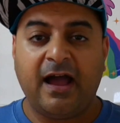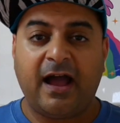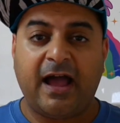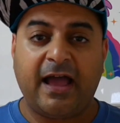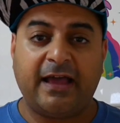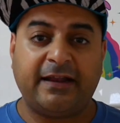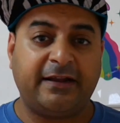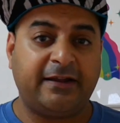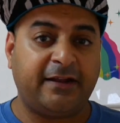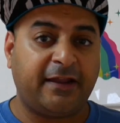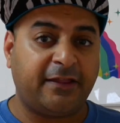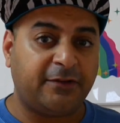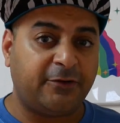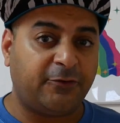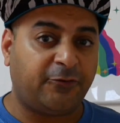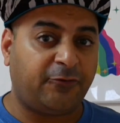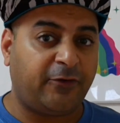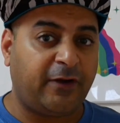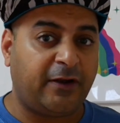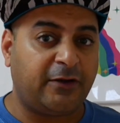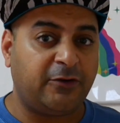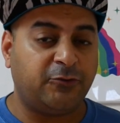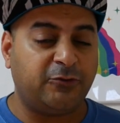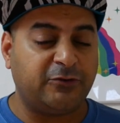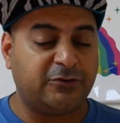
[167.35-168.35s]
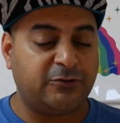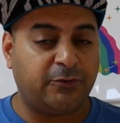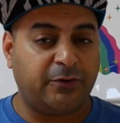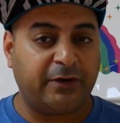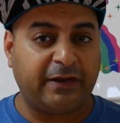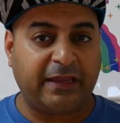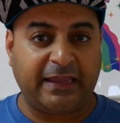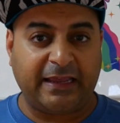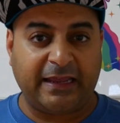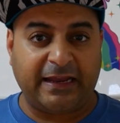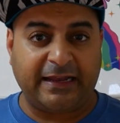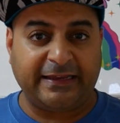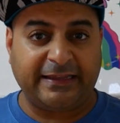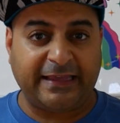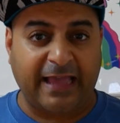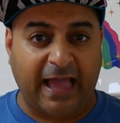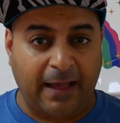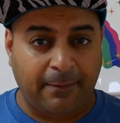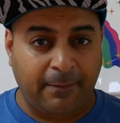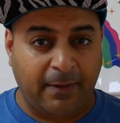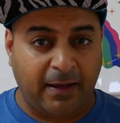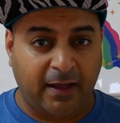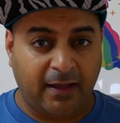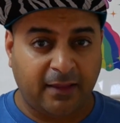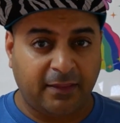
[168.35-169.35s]
I had another friend who was working at
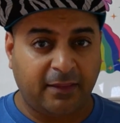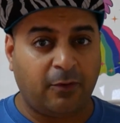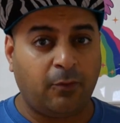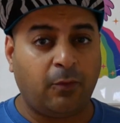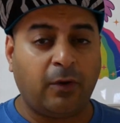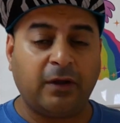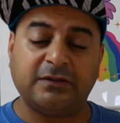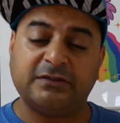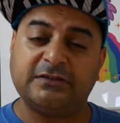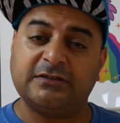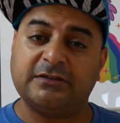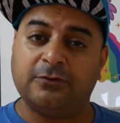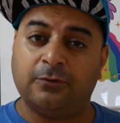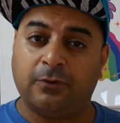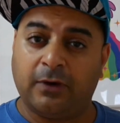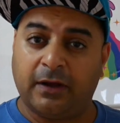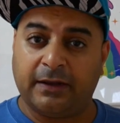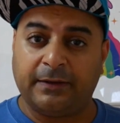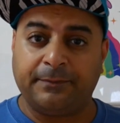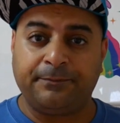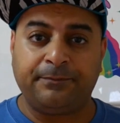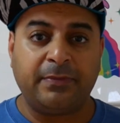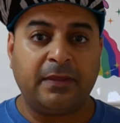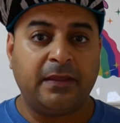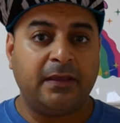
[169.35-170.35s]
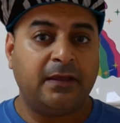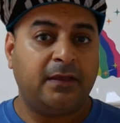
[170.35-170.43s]
GABA, the one-to-one